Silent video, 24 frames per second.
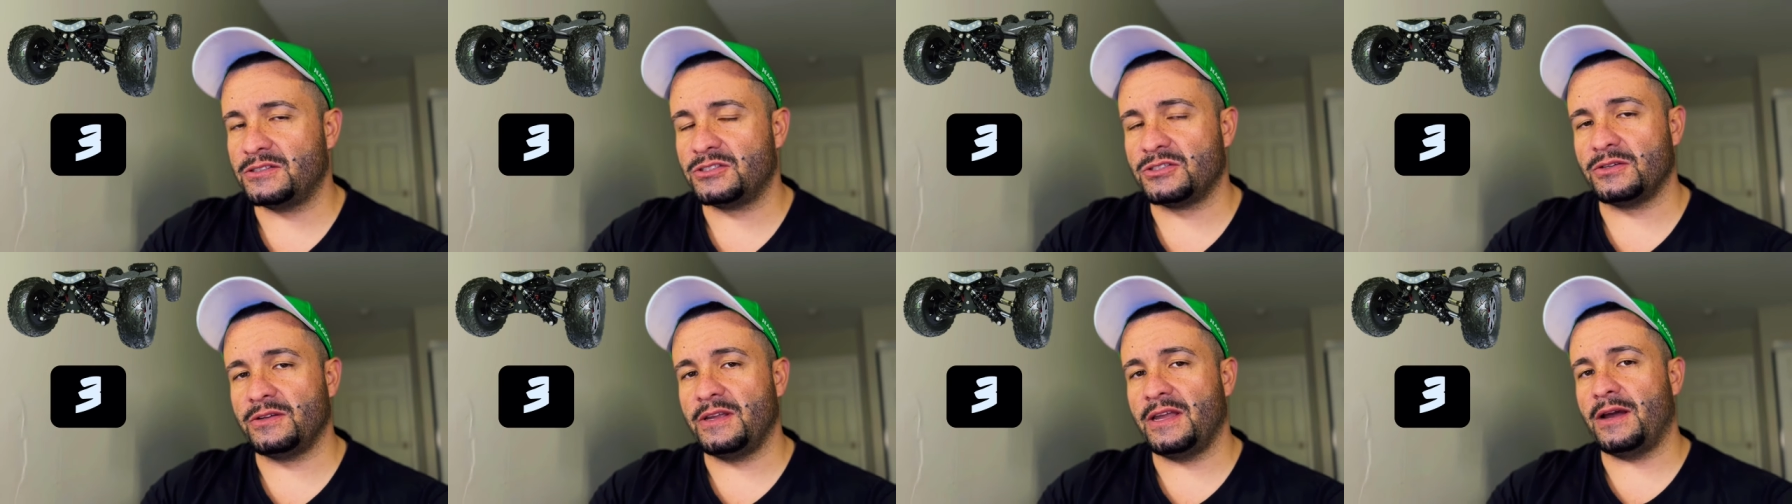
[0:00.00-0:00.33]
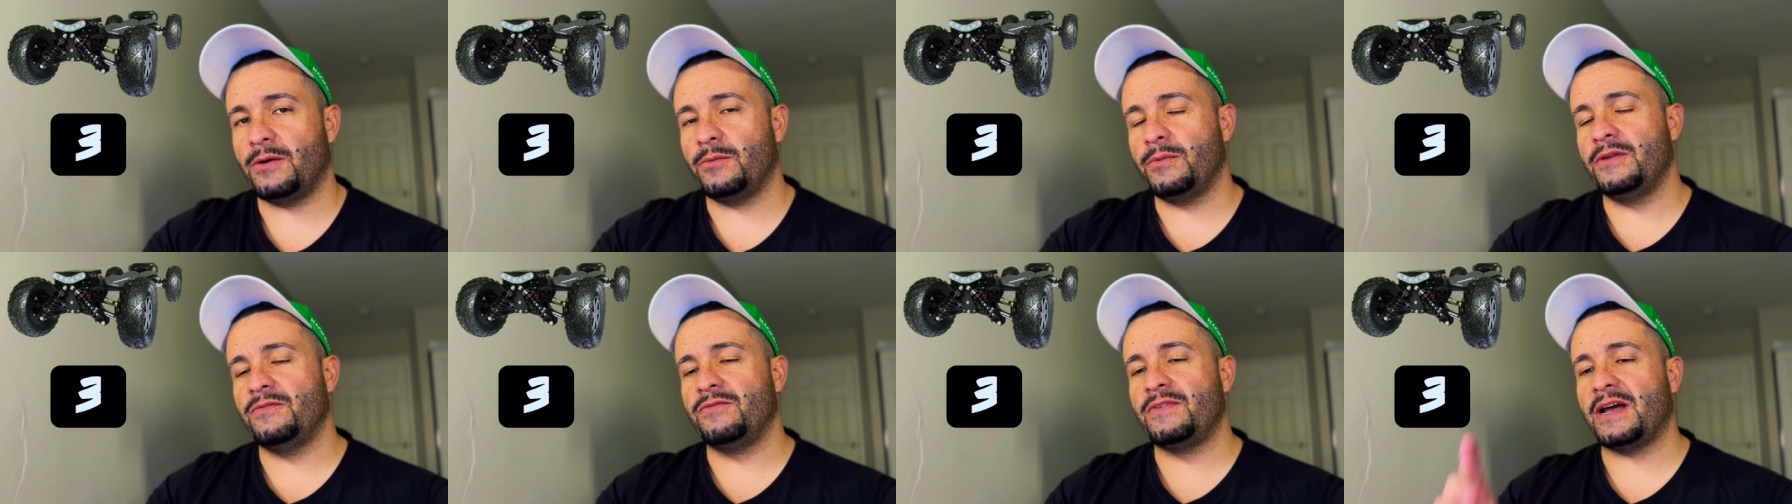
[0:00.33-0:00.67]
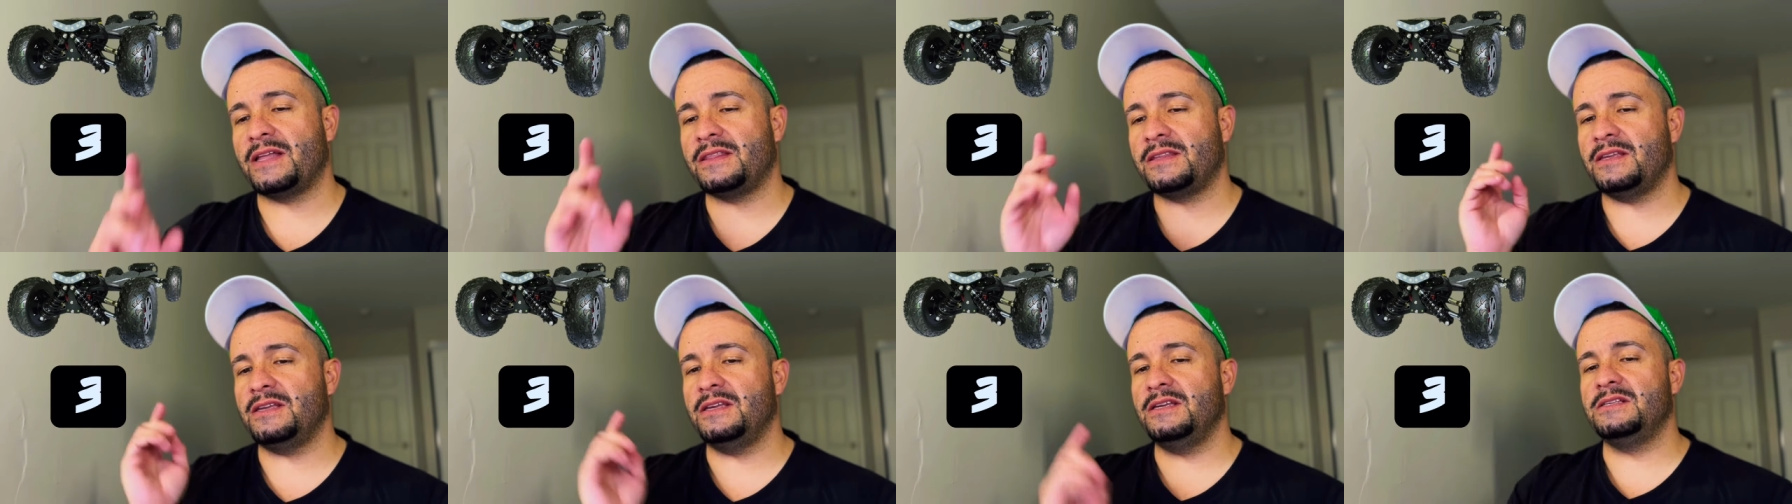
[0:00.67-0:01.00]
So yeah, we've
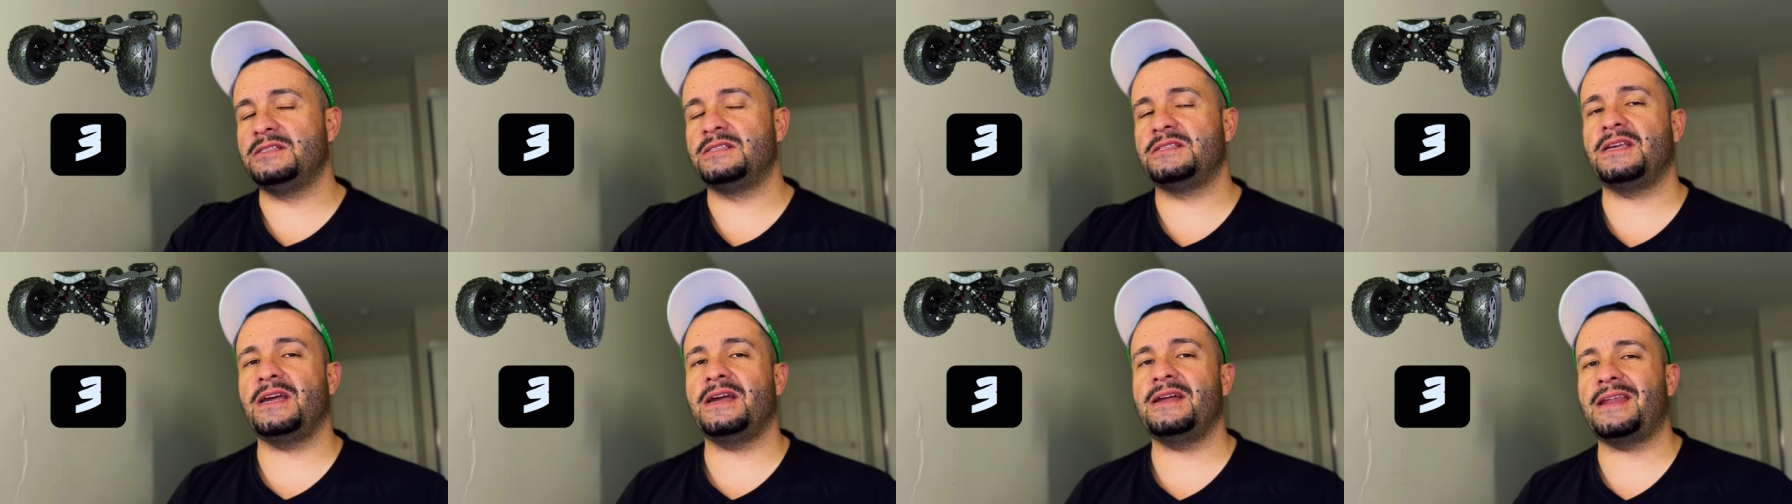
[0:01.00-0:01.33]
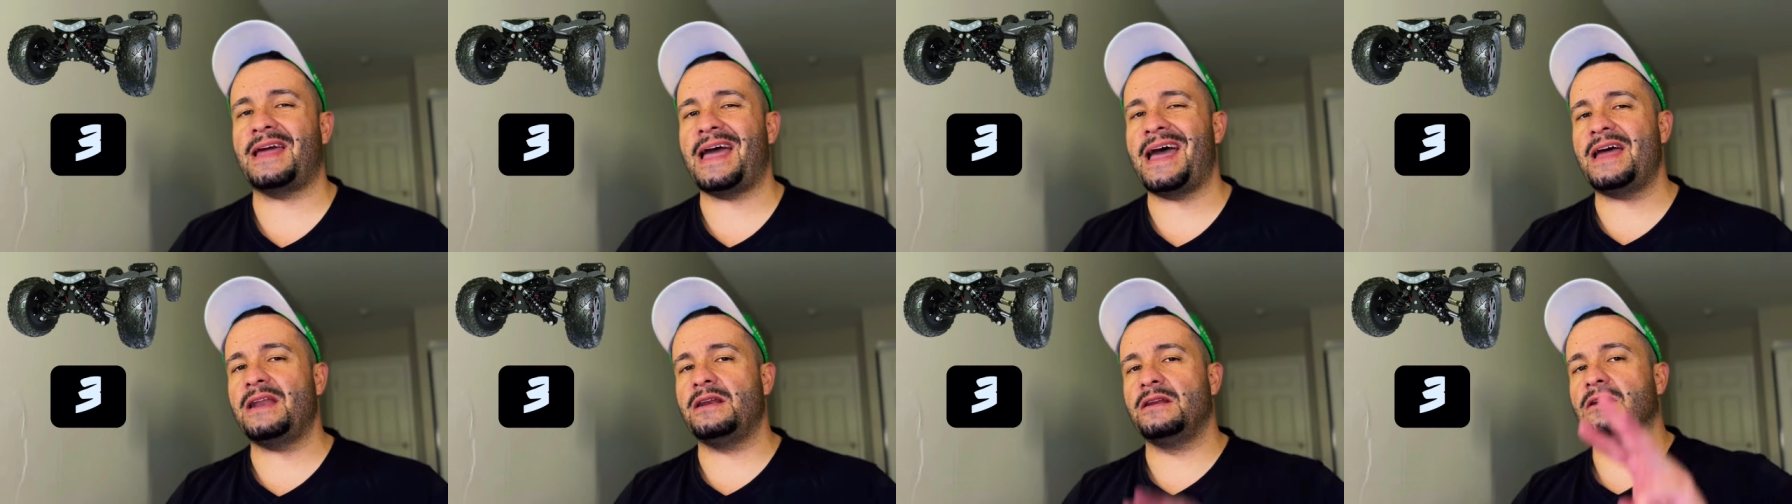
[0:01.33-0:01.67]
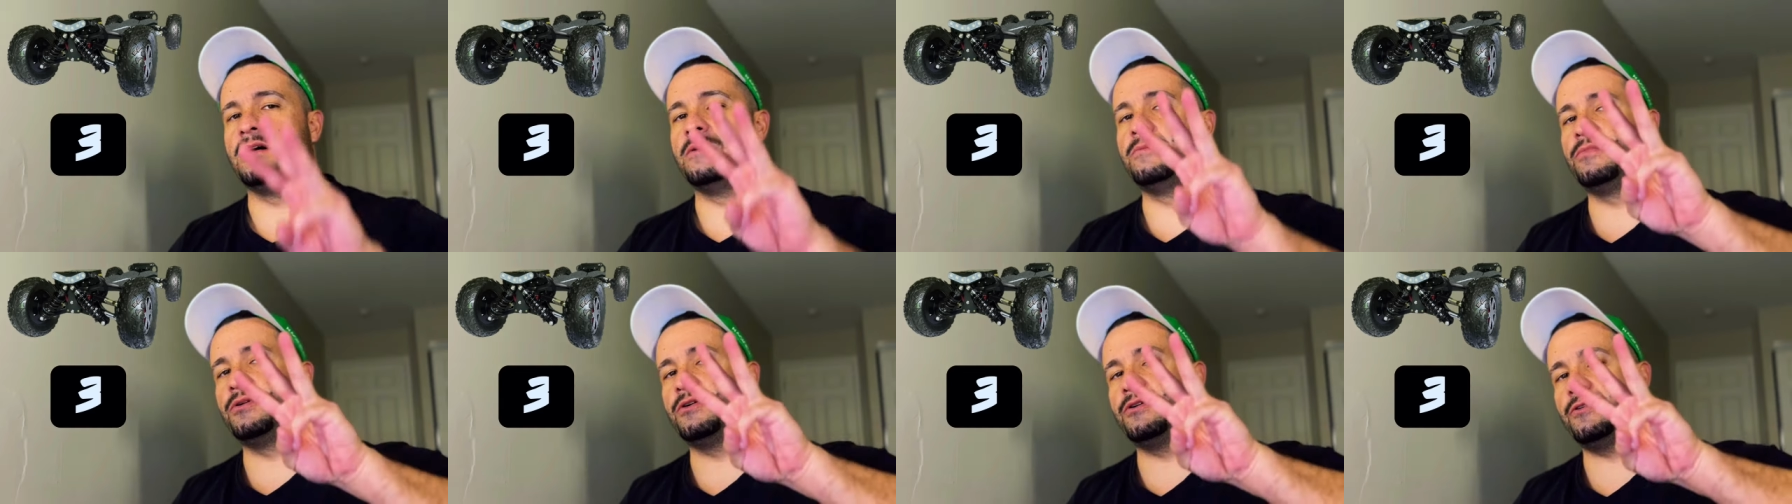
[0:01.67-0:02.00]
got the e-skate at
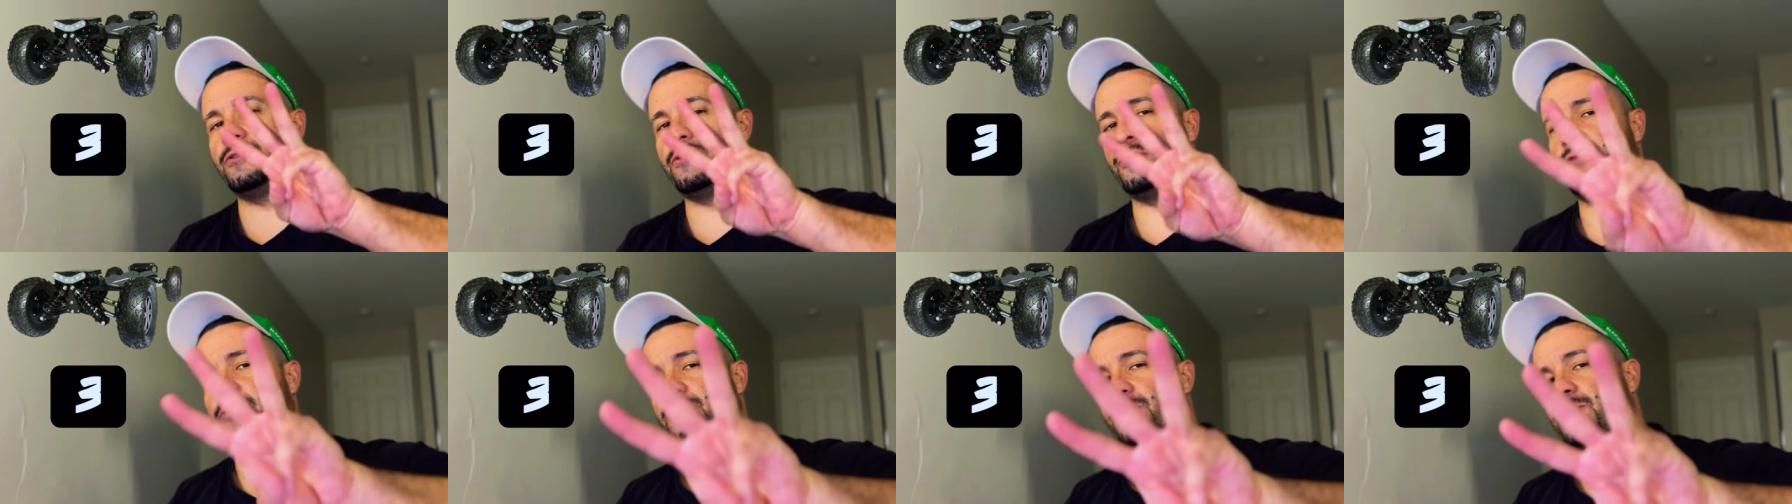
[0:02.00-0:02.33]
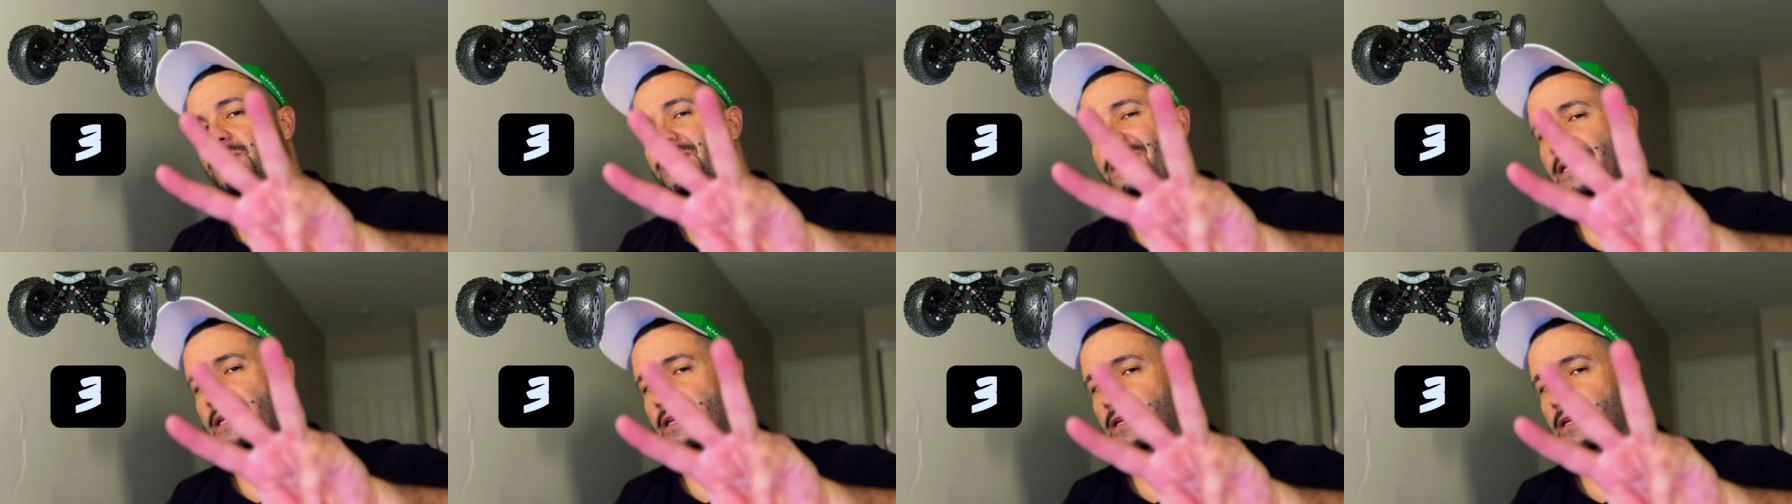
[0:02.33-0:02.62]
number three,